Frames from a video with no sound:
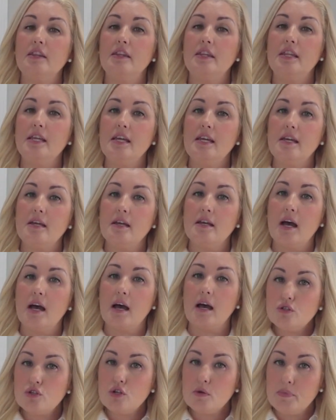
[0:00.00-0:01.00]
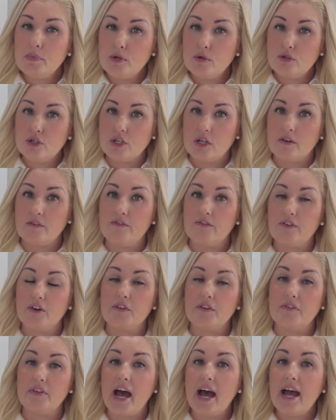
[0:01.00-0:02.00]
the distribution
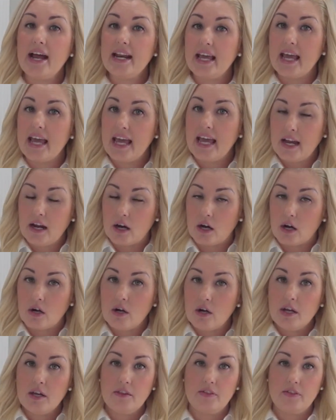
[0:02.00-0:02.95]
for that heir.